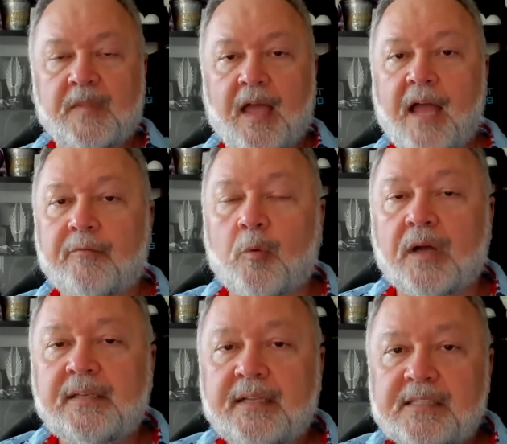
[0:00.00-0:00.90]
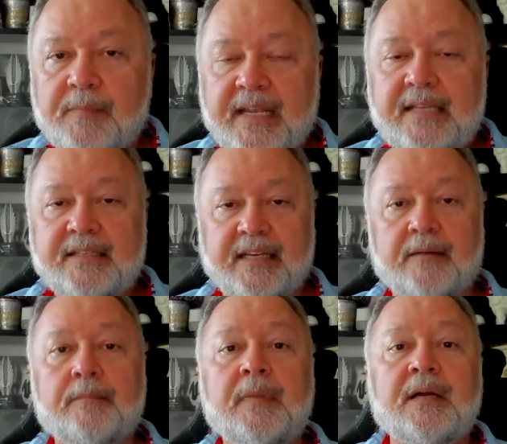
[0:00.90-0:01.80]
Hi, everyone. It's me,
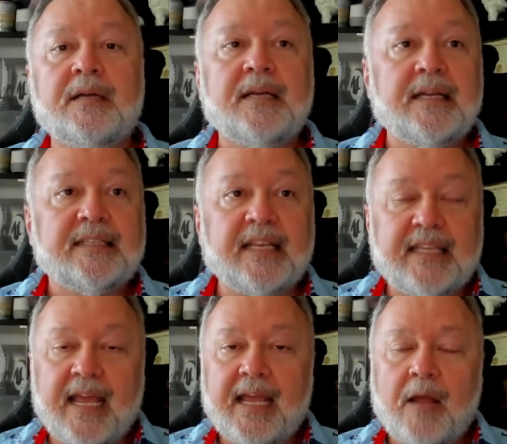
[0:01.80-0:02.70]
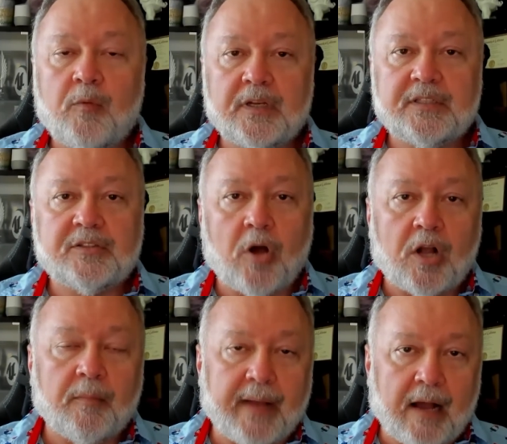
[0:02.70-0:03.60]
Tim. Today, I wanted to
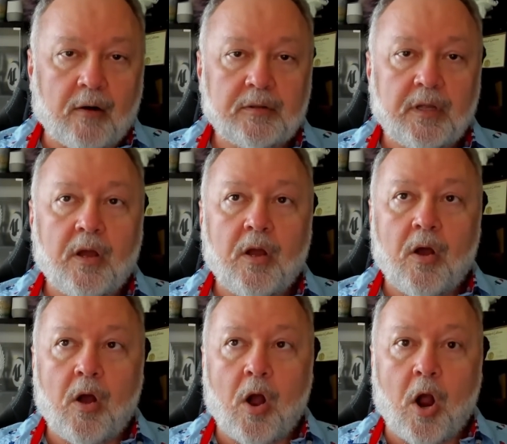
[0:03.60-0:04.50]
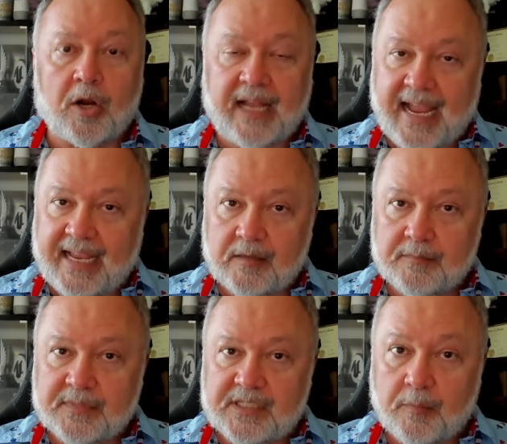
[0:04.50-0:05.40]
talk about
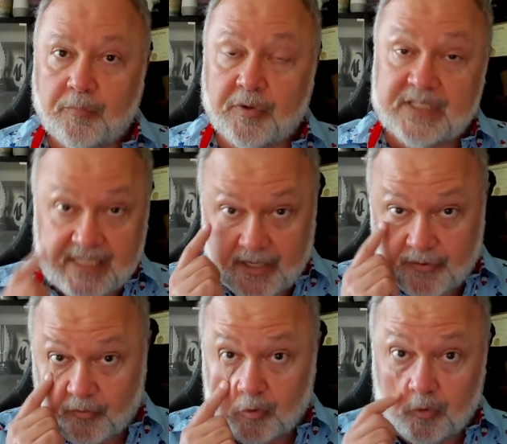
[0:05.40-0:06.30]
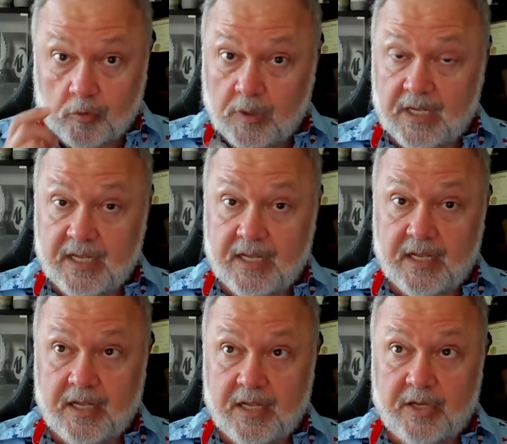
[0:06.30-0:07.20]
Arcanum's procedural
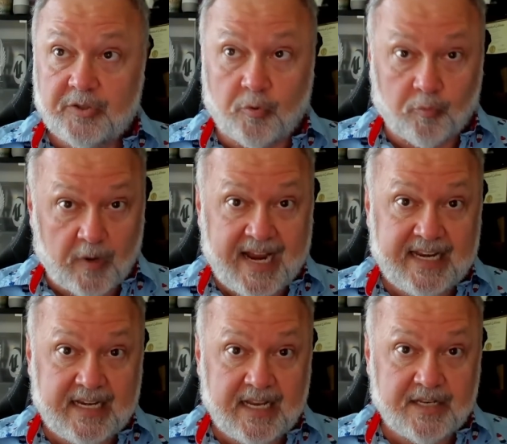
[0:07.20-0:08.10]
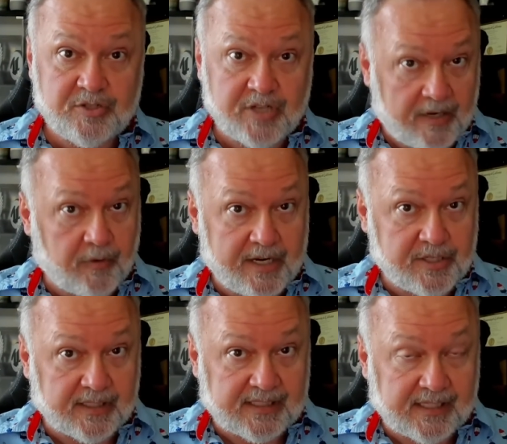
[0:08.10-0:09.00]
terrain
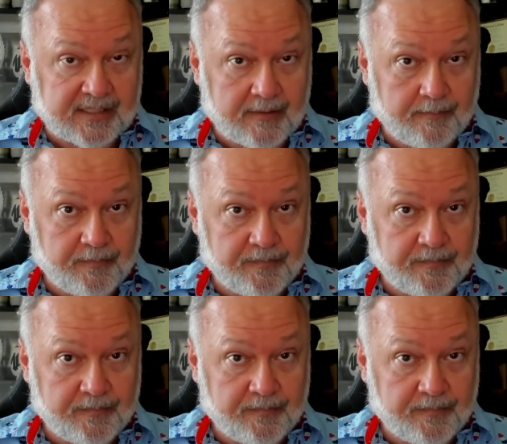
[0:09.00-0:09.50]
generation system.